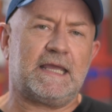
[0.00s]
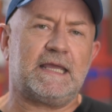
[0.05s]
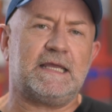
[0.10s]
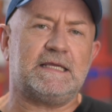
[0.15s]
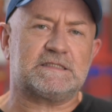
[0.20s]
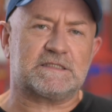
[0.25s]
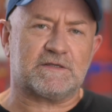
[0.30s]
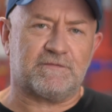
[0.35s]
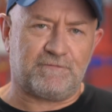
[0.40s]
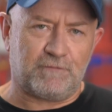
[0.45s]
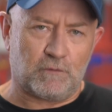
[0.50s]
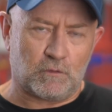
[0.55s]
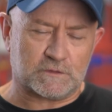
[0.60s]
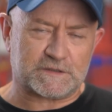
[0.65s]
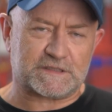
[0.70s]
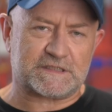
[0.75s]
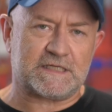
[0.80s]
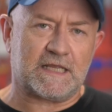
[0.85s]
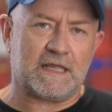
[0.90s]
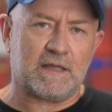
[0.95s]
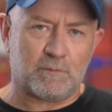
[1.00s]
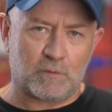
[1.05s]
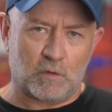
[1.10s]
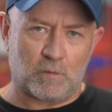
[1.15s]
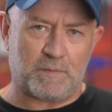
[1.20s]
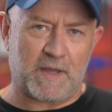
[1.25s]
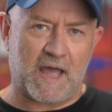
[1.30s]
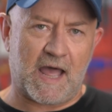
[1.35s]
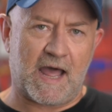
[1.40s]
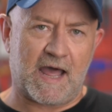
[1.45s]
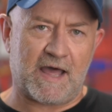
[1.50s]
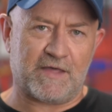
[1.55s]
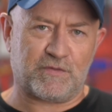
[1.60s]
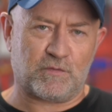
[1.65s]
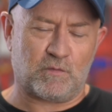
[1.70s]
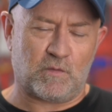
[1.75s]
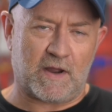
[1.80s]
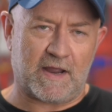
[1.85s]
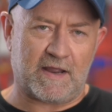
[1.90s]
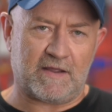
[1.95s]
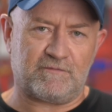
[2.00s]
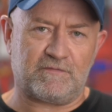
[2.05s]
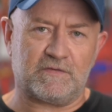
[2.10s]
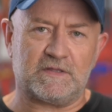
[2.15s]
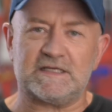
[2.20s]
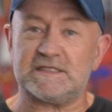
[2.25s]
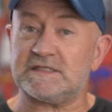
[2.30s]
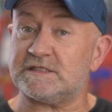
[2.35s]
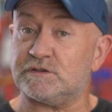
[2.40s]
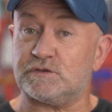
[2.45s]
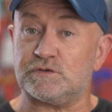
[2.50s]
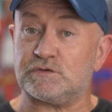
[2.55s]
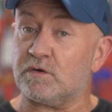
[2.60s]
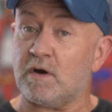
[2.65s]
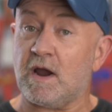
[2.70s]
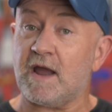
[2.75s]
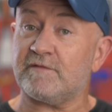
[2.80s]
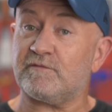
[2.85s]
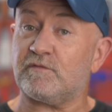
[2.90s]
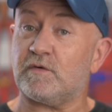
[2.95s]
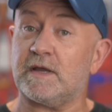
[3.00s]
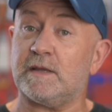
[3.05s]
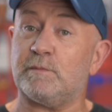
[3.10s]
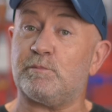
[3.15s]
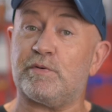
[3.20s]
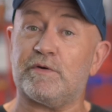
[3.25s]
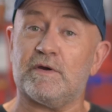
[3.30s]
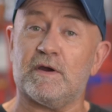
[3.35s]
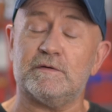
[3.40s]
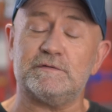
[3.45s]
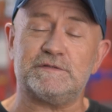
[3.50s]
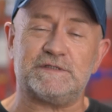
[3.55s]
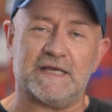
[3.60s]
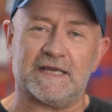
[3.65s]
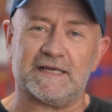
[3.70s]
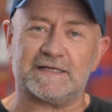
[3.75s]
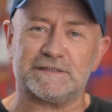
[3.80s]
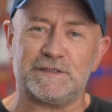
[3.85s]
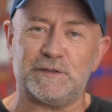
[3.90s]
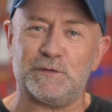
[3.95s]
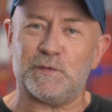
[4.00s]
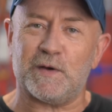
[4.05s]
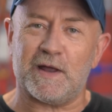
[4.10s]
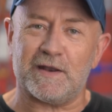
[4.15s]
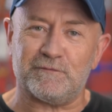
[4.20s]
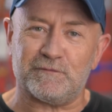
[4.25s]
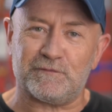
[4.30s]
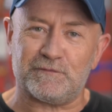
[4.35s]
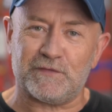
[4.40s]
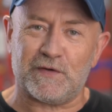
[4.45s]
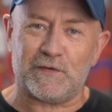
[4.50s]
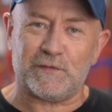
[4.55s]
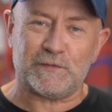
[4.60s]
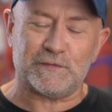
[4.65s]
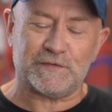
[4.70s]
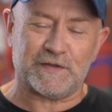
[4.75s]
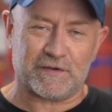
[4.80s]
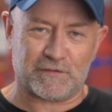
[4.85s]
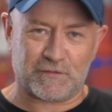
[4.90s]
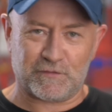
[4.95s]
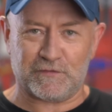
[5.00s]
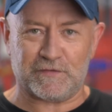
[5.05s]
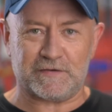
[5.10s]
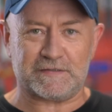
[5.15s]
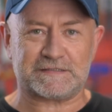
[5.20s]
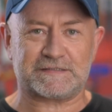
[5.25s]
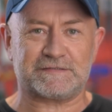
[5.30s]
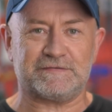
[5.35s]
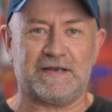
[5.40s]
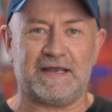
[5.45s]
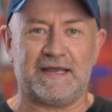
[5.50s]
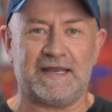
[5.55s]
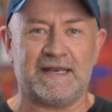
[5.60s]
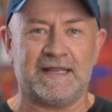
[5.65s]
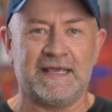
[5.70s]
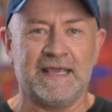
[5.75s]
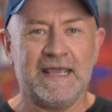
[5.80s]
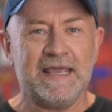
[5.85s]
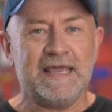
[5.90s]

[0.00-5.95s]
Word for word: is a foreseeable pathway for this driveway project to unfold across, right?